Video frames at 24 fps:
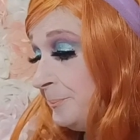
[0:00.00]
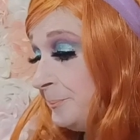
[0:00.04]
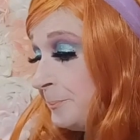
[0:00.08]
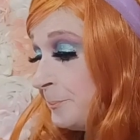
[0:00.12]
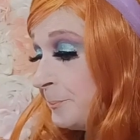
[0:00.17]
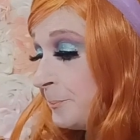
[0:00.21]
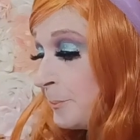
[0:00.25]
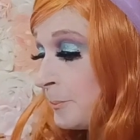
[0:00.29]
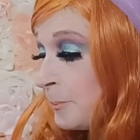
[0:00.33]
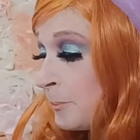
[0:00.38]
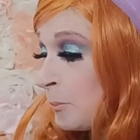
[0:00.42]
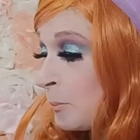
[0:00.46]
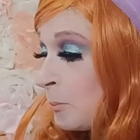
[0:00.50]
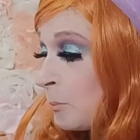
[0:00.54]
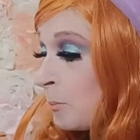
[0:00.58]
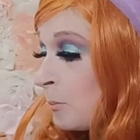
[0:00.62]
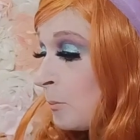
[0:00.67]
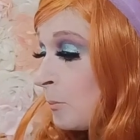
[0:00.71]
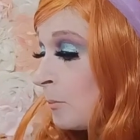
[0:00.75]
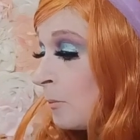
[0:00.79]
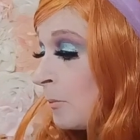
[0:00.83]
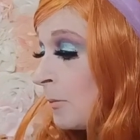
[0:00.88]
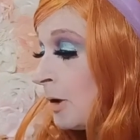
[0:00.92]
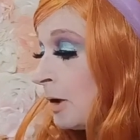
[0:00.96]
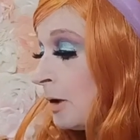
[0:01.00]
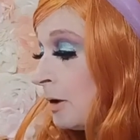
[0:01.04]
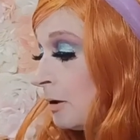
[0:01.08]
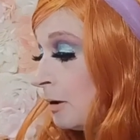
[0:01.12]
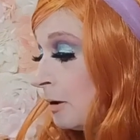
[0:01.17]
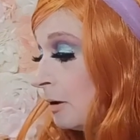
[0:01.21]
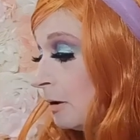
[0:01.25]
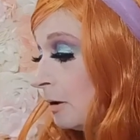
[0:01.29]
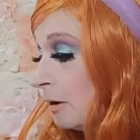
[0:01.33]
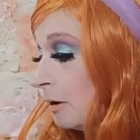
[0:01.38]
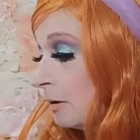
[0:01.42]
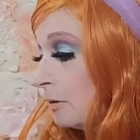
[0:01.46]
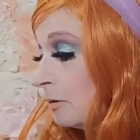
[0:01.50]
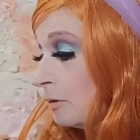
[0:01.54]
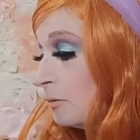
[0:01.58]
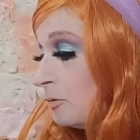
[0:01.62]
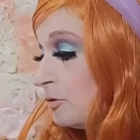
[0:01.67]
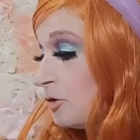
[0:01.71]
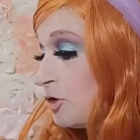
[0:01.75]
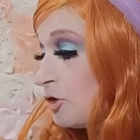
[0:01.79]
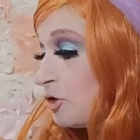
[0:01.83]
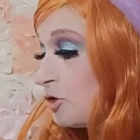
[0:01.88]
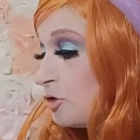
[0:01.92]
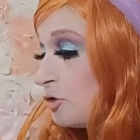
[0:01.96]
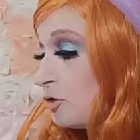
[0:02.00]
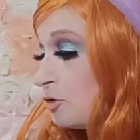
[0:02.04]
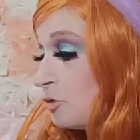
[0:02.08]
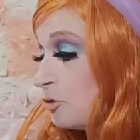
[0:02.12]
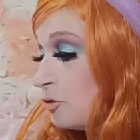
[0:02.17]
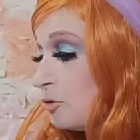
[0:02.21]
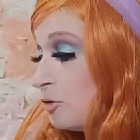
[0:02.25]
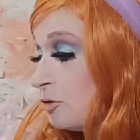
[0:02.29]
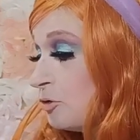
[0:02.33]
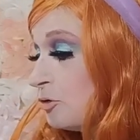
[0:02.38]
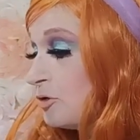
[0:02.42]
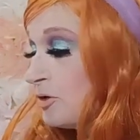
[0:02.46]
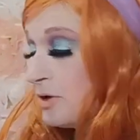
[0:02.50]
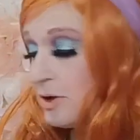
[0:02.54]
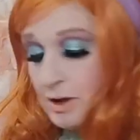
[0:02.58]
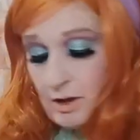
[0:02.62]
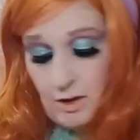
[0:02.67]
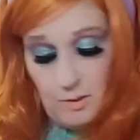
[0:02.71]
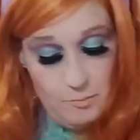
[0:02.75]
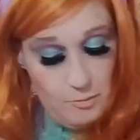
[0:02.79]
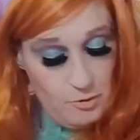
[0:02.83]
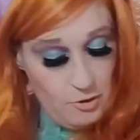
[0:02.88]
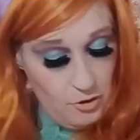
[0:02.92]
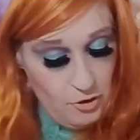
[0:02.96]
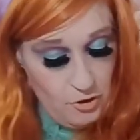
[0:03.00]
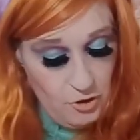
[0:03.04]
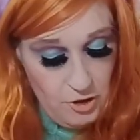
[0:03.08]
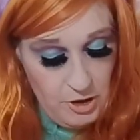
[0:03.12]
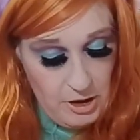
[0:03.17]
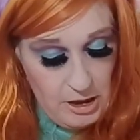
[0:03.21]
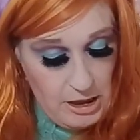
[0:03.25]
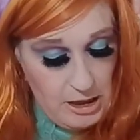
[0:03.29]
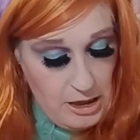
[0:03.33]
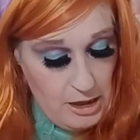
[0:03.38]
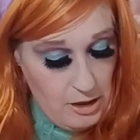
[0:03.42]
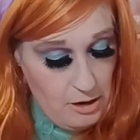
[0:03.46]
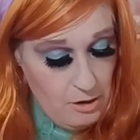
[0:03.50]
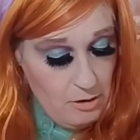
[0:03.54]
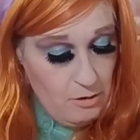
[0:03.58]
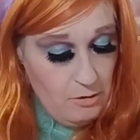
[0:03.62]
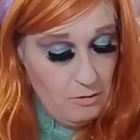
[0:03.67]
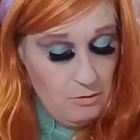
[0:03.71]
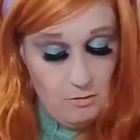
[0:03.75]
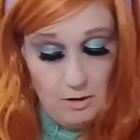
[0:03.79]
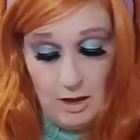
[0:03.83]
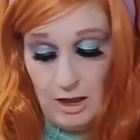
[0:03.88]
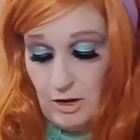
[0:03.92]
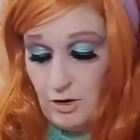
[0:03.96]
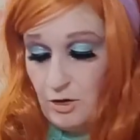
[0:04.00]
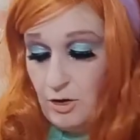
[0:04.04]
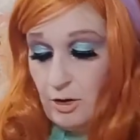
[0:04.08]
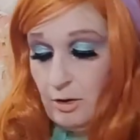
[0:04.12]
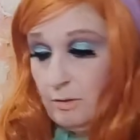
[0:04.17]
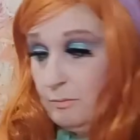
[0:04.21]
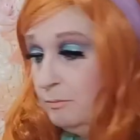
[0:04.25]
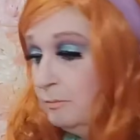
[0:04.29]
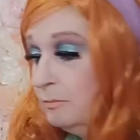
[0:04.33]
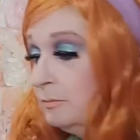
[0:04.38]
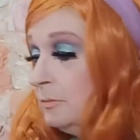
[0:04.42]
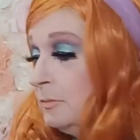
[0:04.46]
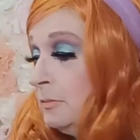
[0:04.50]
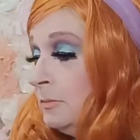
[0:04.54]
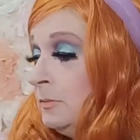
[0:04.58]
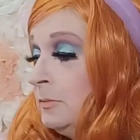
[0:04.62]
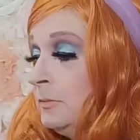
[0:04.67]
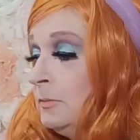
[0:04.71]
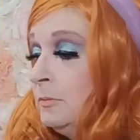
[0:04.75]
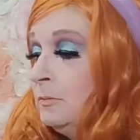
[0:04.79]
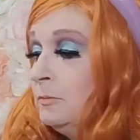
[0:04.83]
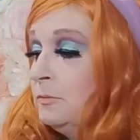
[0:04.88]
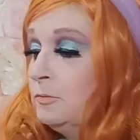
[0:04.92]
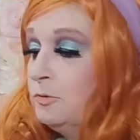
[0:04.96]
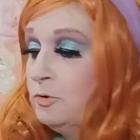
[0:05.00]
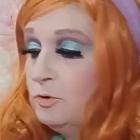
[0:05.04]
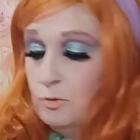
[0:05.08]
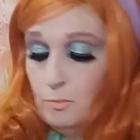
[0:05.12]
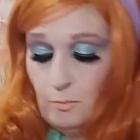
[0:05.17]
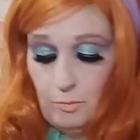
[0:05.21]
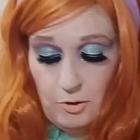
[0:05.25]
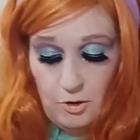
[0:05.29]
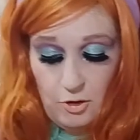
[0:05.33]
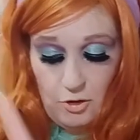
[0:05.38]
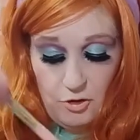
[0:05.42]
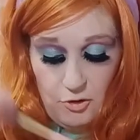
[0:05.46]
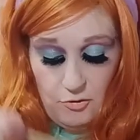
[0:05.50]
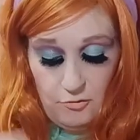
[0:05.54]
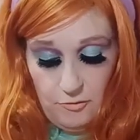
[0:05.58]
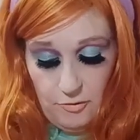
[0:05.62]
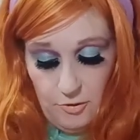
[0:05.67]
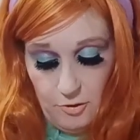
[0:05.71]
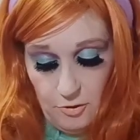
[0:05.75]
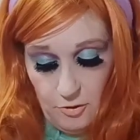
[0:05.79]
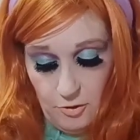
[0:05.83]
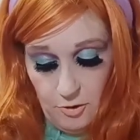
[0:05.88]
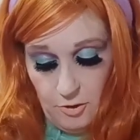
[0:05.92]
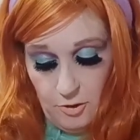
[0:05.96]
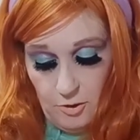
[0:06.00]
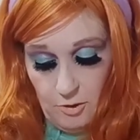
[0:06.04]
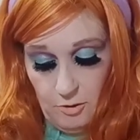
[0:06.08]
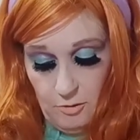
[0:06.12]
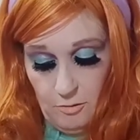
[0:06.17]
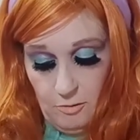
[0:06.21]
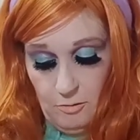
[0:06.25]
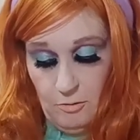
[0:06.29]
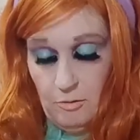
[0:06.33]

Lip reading: And I'll just use this brush here. Actually, I'll blush first.